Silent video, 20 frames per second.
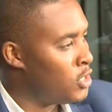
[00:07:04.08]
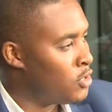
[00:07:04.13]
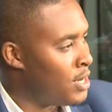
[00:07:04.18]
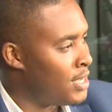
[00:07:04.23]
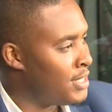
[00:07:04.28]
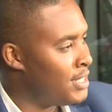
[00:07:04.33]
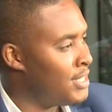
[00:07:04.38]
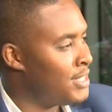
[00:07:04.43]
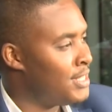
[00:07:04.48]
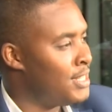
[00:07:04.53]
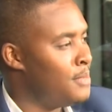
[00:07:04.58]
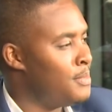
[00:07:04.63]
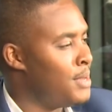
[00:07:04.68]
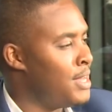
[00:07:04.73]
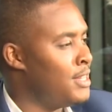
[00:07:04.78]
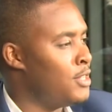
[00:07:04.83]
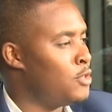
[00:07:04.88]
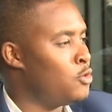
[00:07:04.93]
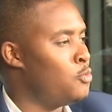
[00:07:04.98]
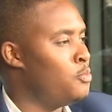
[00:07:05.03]
into our system,
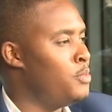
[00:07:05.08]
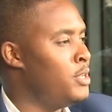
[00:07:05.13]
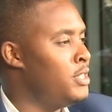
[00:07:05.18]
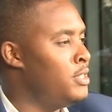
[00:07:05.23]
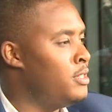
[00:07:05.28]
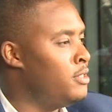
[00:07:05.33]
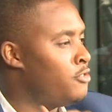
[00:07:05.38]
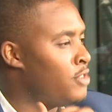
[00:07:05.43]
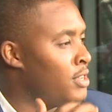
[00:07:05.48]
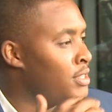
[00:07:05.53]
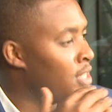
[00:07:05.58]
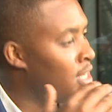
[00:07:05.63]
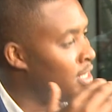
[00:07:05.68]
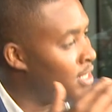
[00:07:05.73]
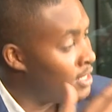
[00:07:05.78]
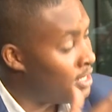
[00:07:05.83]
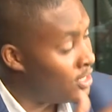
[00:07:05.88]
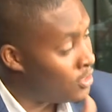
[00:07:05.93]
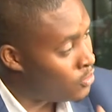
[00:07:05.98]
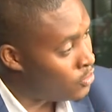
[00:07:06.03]
and it will be
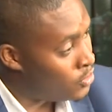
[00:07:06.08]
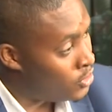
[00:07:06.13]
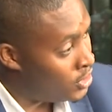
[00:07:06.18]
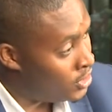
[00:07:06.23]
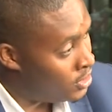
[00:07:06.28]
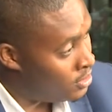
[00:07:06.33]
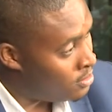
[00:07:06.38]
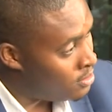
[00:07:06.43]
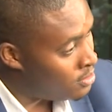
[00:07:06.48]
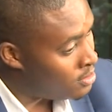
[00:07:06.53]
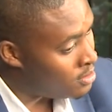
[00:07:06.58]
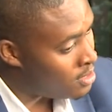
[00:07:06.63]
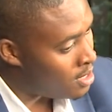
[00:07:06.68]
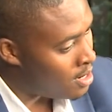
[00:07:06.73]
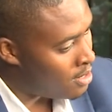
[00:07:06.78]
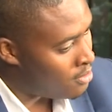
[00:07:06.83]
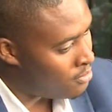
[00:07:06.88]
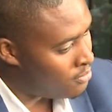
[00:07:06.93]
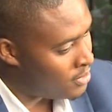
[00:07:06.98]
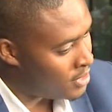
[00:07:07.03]
translated into
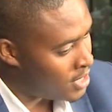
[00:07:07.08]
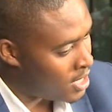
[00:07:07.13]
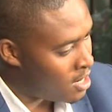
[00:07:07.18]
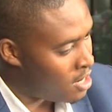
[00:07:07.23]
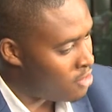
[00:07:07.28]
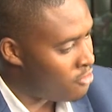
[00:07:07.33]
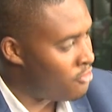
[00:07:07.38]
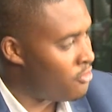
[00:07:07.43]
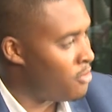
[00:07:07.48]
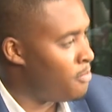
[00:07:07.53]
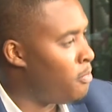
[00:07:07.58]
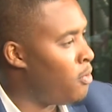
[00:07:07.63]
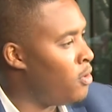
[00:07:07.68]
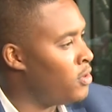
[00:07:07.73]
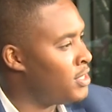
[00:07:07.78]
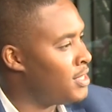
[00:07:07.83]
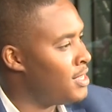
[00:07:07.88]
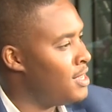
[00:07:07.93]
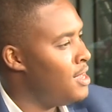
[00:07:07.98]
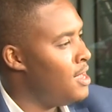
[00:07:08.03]
secondary
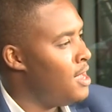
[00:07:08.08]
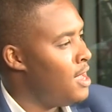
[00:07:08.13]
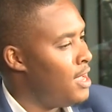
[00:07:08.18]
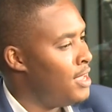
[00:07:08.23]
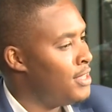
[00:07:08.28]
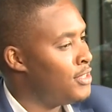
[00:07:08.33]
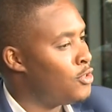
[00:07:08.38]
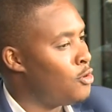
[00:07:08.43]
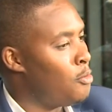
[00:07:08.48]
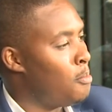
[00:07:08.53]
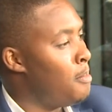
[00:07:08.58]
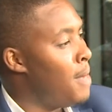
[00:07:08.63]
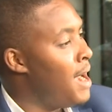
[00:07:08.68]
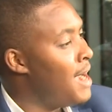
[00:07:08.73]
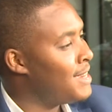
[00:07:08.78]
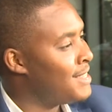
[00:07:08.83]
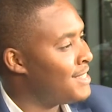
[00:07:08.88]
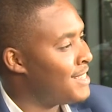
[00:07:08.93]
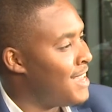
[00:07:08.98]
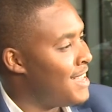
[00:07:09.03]
reports. And so
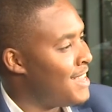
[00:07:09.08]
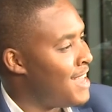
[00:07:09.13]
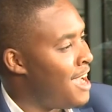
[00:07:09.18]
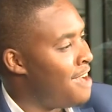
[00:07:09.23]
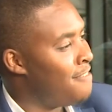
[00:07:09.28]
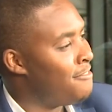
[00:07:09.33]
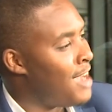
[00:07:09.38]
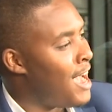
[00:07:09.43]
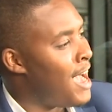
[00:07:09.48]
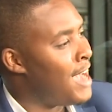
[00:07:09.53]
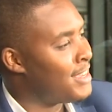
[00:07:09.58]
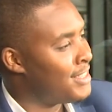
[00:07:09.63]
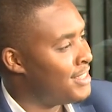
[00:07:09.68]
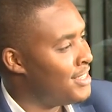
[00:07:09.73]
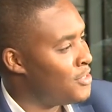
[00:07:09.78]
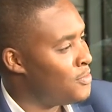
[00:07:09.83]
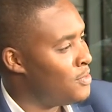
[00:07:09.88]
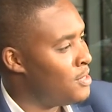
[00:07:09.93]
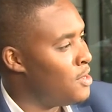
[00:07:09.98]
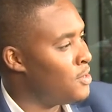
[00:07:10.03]
banks can have
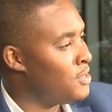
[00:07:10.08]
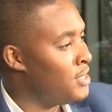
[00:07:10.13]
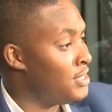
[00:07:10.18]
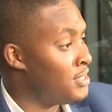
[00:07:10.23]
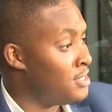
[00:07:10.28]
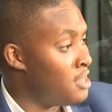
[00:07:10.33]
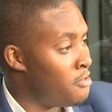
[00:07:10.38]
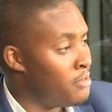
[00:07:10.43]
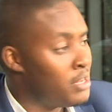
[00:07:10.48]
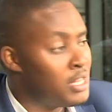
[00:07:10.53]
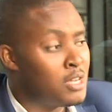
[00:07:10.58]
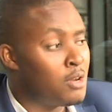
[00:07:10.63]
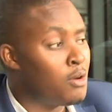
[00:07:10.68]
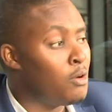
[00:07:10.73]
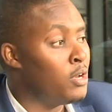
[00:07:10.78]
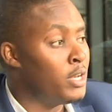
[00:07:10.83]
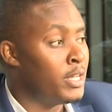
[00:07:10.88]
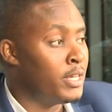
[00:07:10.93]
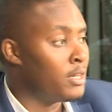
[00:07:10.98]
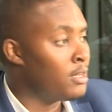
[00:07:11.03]
access without necessarily
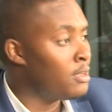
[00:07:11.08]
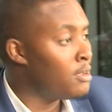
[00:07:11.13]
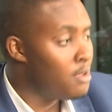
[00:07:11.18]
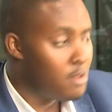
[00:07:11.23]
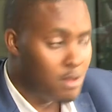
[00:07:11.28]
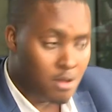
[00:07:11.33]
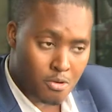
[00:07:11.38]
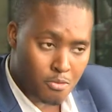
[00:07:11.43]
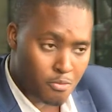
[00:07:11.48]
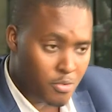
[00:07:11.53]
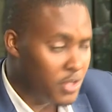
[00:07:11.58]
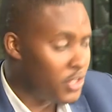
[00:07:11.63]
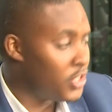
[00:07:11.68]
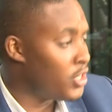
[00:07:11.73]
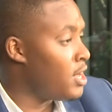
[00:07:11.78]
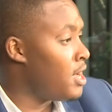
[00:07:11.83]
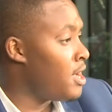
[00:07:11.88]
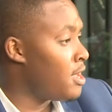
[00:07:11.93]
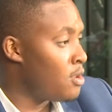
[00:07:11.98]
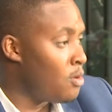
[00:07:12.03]
calling
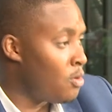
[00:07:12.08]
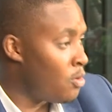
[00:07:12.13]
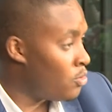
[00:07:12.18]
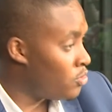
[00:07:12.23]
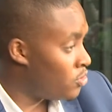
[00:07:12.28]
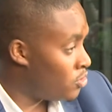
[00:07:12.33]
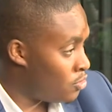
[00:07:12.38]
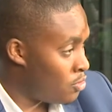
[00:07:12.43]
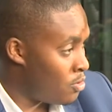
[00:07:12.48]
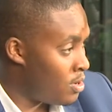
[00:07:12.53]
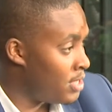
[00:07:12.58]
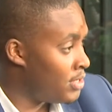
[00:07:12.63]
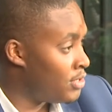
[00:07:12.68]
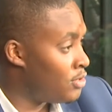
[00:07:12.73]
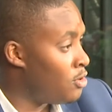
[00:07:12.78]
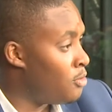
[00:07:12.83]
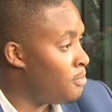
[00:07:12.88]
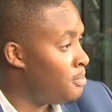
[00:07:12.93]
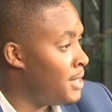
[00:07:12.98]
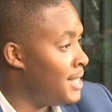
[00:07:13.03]
Richard or
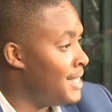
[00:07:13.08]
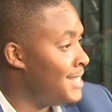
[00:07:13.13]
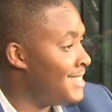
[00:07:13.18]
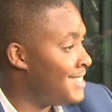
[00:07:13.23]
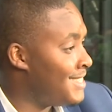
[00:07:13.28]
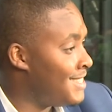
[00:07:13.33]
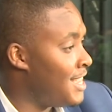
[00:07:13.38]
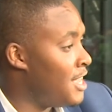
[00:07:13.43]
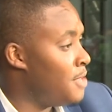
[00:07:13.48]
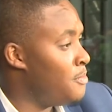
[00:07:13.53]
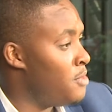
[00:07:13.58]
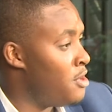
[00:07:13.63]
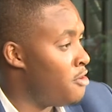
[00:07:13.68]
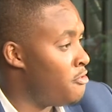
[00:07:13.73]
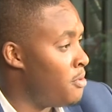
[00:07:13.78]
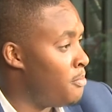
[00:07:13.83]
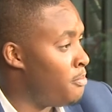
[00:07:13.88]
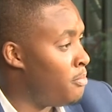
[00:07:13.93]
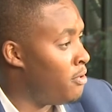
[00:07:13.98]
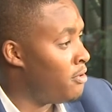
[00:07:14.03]
so-and-so, please send me a
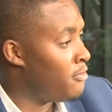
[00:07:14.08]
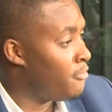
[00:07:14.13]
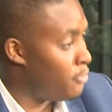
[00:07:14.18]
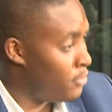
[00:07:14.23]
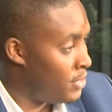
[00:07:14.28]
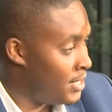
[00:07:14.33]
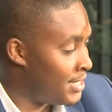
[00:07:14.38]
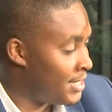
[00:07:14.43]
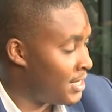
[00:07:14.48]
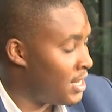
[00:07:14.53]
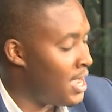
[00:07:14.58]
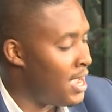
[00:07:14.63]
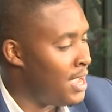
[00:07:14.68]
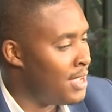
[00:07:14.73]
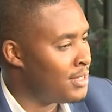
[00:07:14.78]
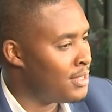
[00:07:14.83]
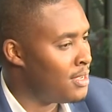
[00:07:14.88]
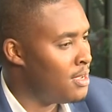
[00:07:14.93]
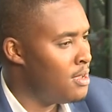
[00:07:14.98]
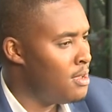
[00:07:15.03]
report for this
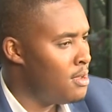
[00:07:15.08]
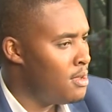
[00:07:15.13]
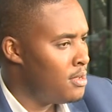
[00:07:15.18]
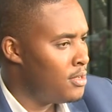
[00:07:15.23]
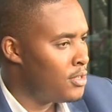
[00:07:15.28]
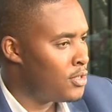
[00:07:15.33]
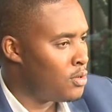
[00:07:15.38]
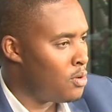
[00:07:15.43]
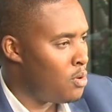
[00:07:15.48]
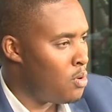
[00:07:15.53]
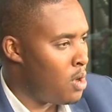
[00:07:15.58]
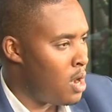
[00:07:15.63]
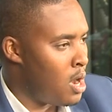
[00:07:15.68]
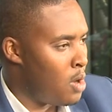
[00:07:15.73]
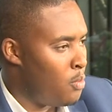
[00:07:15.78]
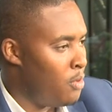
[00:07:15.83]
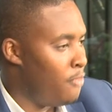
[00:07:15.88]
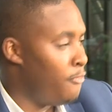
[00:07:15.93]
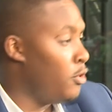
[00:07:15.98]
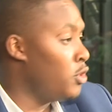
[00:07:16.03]
client. So
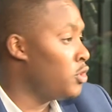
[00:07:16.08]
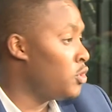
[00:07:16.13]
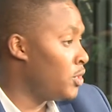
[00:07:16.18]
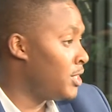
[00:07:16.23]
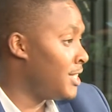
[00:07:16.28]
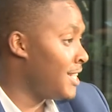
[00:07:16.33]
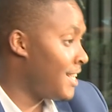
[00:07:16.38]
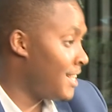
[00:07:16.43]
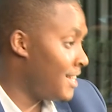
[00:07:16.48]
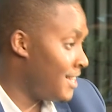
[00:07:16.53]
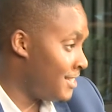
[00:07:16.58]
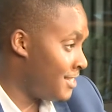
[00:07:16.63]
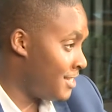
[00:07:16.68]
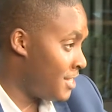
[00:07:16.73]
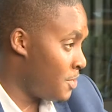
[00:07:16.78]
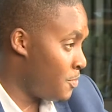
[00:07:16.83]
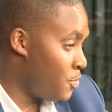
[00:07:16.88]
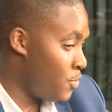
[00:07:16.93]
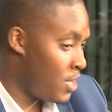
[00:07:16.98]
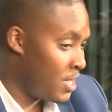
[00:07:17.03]
we've also taken a
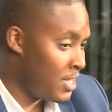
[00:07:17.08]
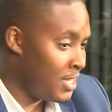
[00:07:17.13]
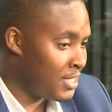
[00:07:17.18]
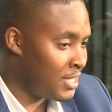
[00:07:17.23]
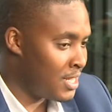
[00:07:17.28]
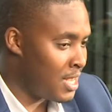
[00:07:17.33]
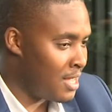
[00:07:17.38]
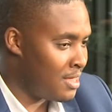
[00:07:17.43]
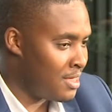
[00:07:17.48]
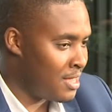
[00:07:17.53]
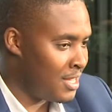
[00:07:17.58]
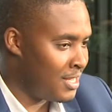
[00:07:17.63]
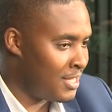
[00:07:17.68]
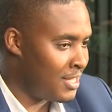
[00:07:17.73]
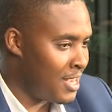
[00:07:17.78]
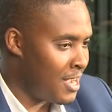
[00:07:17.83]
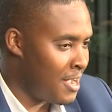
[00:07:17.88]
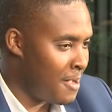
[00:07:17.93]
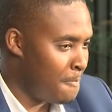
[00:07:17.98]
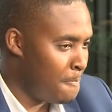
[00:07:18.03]
step. We understand
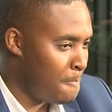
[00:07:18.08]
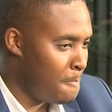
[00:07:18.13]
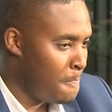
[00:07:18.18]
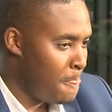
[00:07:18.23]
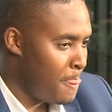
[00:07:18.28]
that